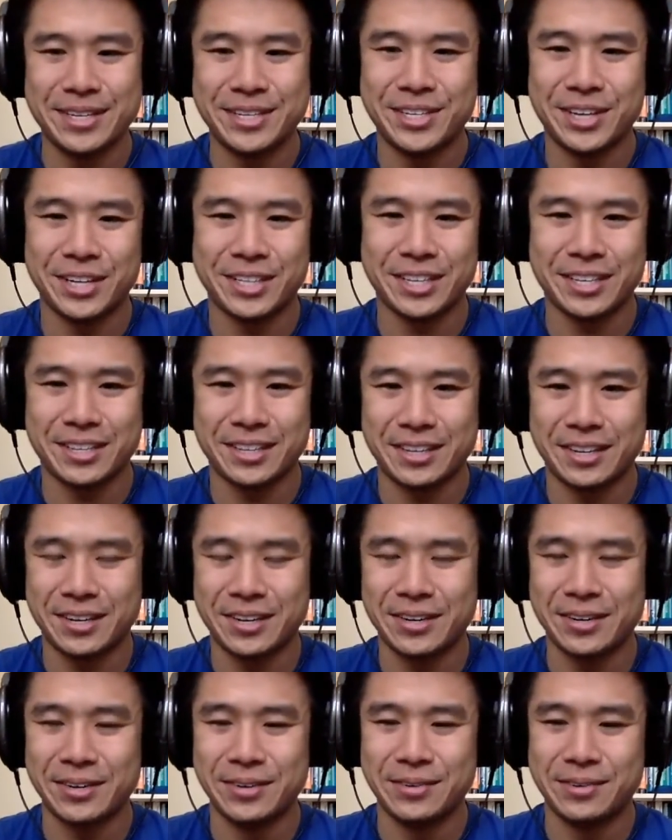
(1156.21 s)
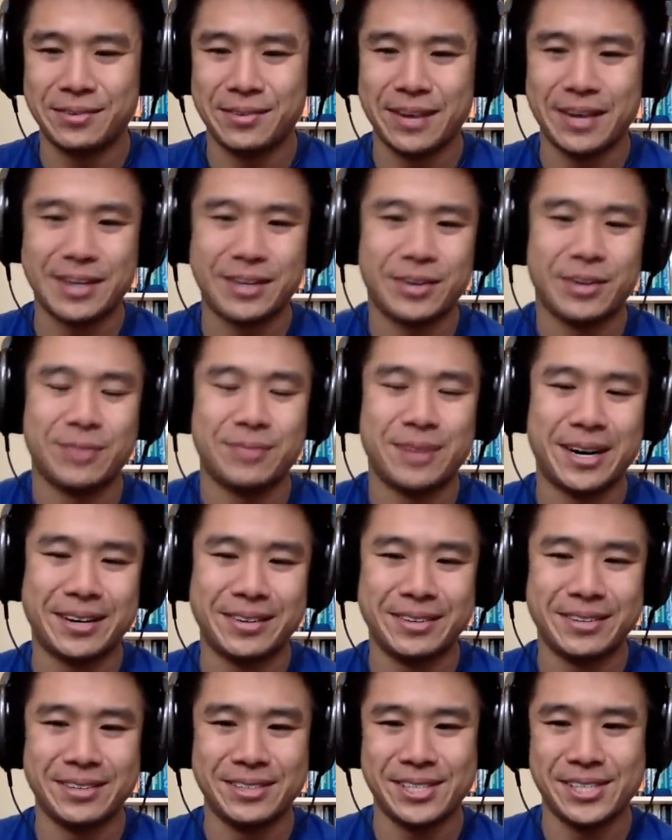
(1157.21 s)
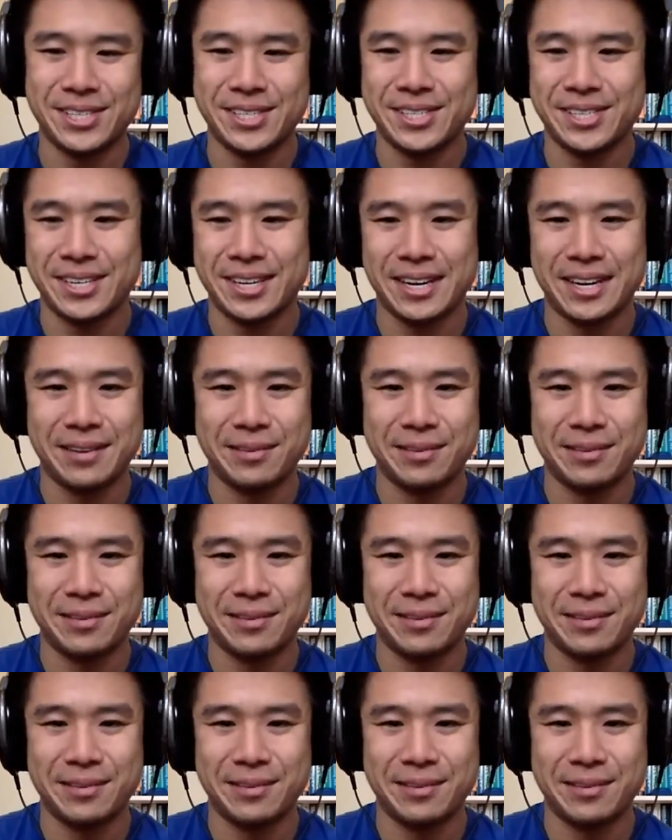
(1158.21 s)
checked out the code, ran your own models.